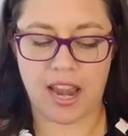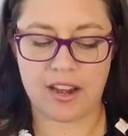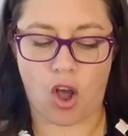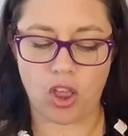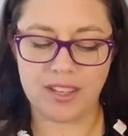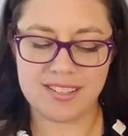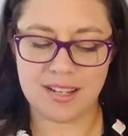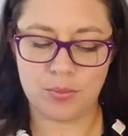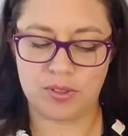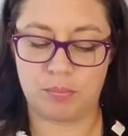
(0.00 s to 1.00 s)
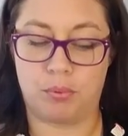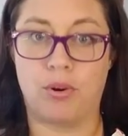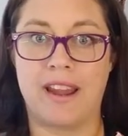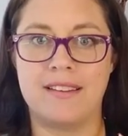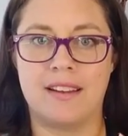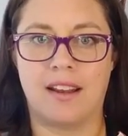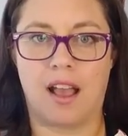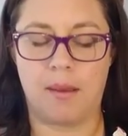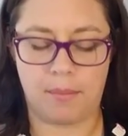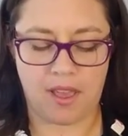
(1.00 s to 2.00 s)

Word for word: and all it did was brighten it up.